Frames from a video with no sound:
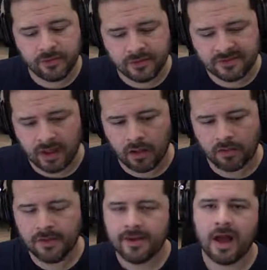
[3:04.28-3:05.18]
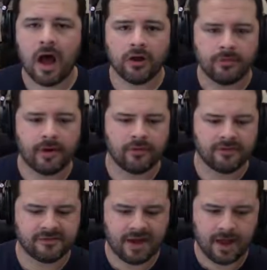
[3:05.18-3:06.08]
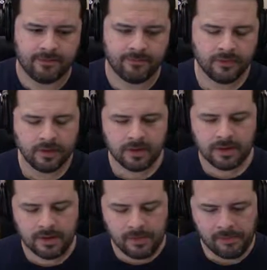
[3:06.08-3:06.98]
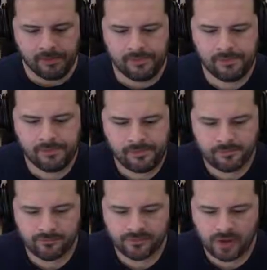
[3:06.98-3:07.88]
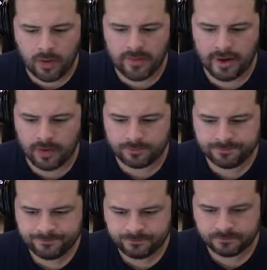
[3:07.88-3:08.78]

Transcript: As you can tell, I'll do better this time. So here we go.